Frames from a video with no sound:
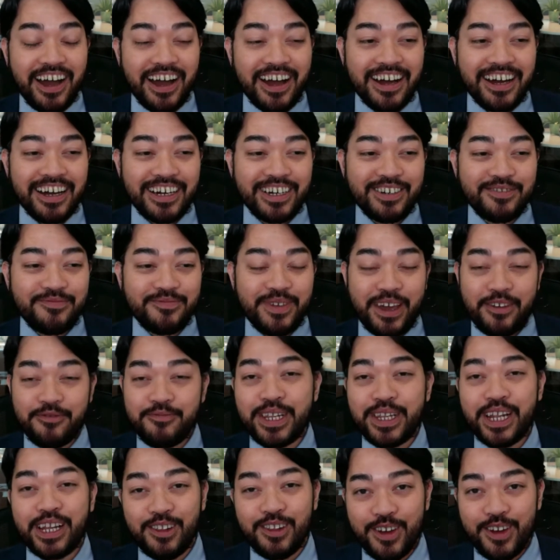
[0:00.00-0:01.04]
I've
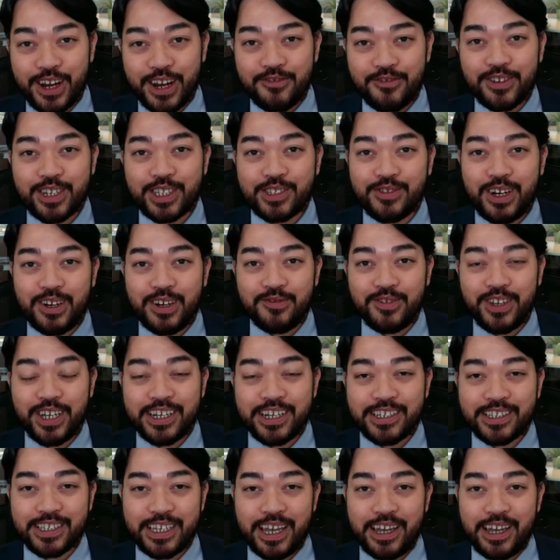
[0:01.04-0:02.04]
been a lawyer for 12 years.